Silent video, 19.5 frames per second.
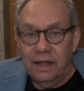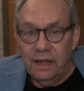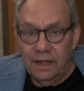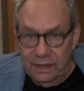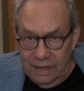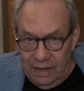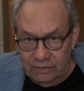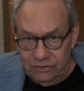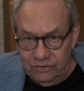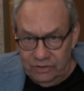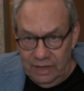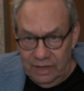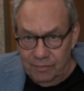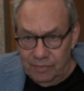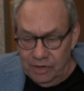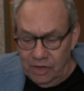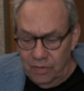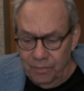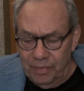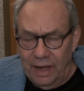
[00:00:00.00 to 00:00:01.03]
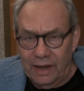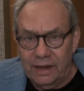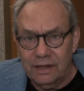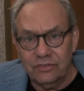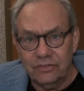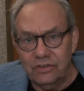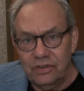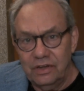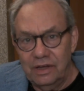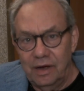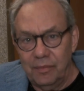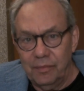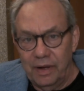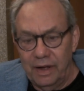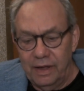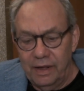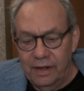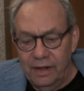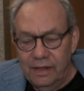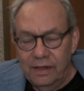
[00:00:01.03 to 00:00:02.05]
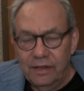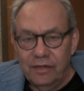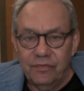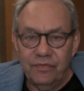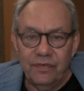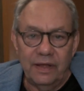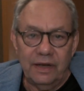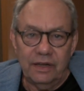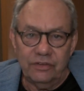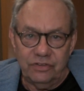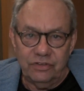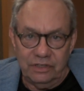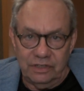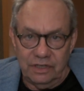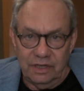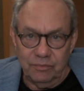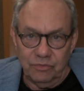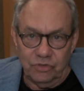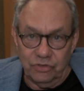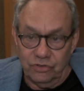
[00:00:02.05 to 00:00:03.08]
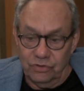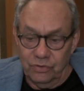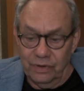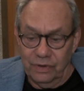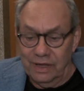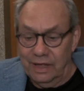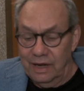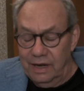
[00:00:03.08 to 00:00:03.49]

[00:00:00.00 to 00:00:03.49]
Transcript: And now it's time to go back and see how my fantasy teams are doing.